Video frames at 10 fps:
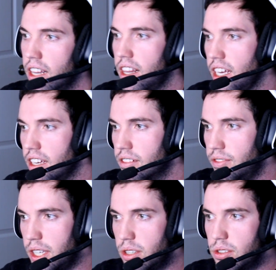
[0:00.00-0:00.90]
the
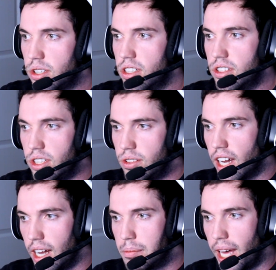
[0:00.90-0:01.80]
views do
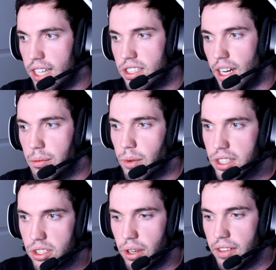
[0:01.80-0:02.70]
not match up
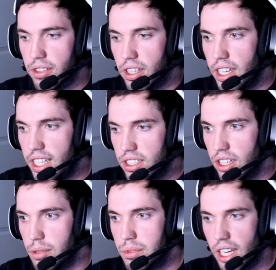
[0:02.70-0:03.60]
whatsoever in
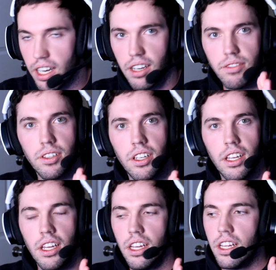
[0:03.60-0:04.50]
terms of
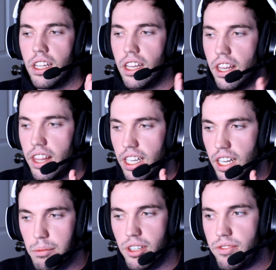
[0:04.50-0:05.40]
the
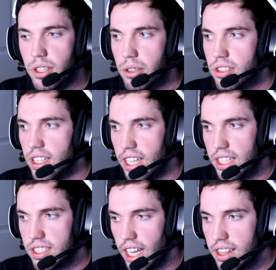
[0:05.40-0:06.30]
number of viewers that
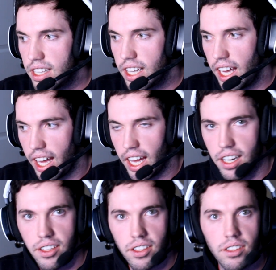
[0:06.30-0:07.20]
they said that they
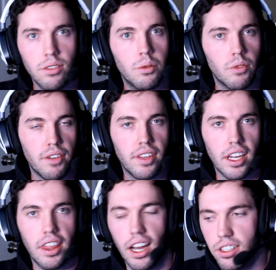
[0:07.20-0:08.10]
had, roughly
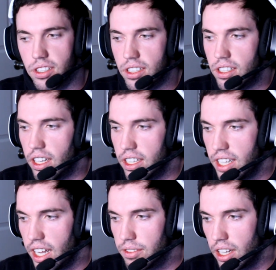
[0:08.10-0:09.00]
1,000 on the
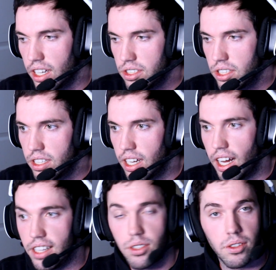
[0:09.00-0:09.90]
day of launch,
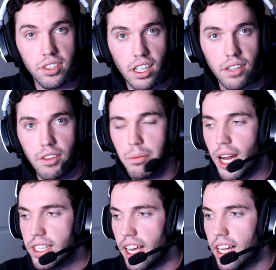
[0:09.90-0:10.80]
towards the end of the
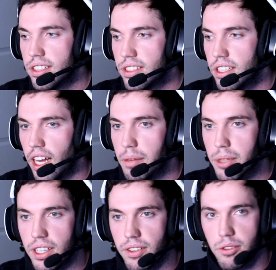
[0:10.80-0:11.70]
broadcast. I
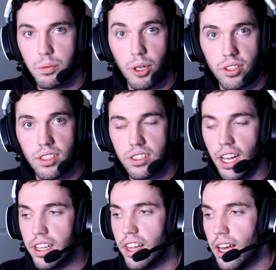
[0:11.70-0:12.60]
believe it was Burrs that
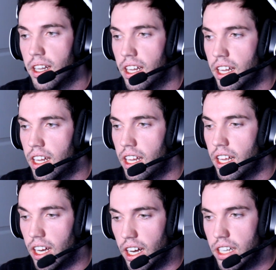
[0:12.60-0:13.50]
cited
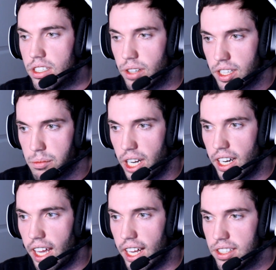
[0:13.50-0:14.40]
that during the
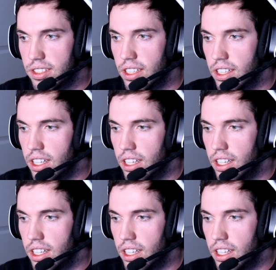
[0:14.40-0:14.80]
broadcast.